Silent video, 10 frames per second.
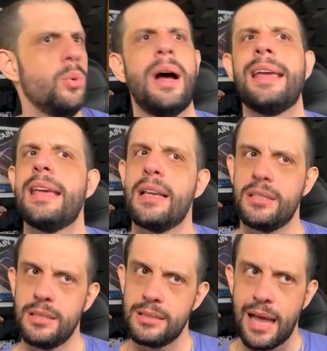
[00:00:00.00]
I
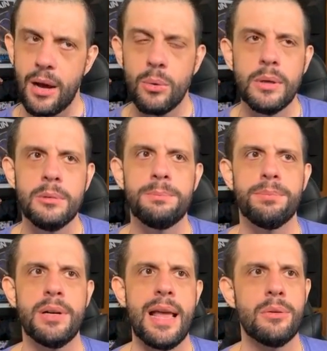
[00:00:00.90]
guess is how we'll
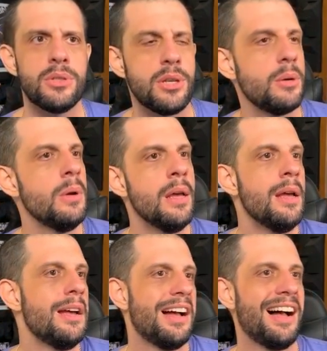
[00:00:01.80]
pronounce you,
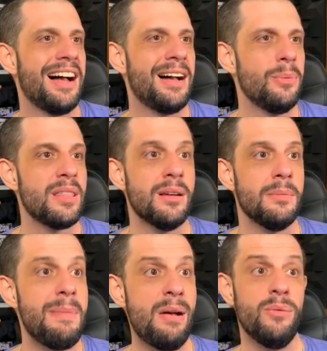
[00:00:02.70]
with a
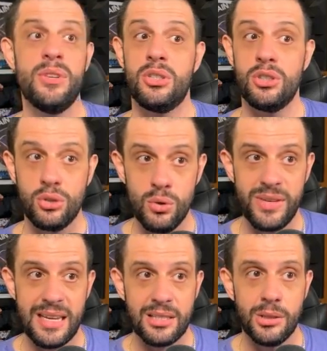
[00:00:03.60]
Mount
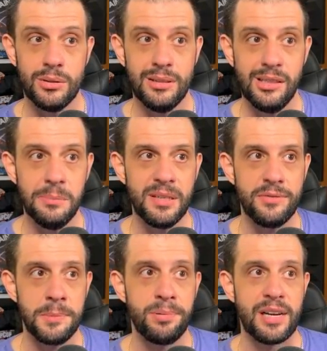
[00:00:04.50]
Vesuvius, so a little bit
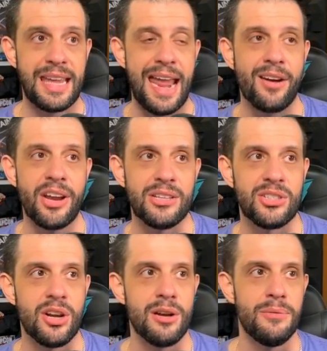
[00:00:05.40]
of a precarious
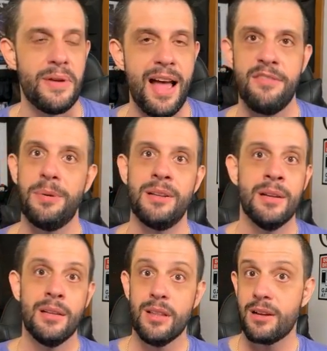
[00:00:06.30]
turn 5, but
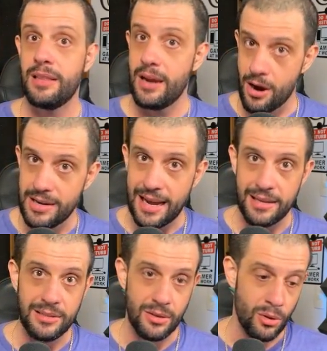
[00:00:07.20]
luckily our deck
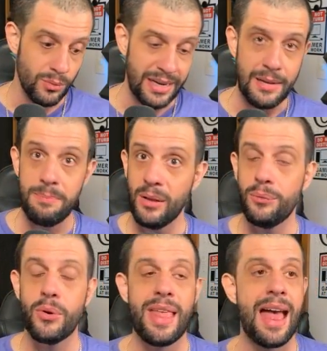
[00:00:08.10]
is already
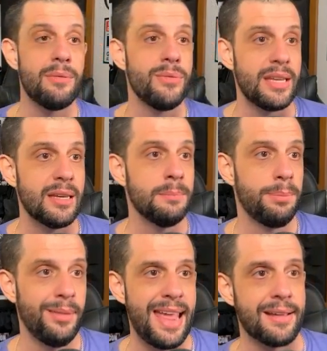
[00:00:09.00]
built for that via
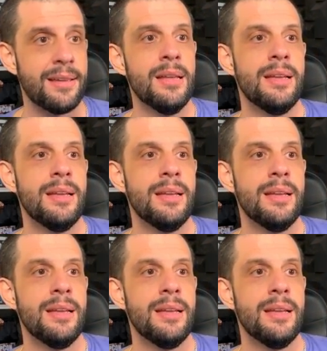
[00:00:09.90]
Blink.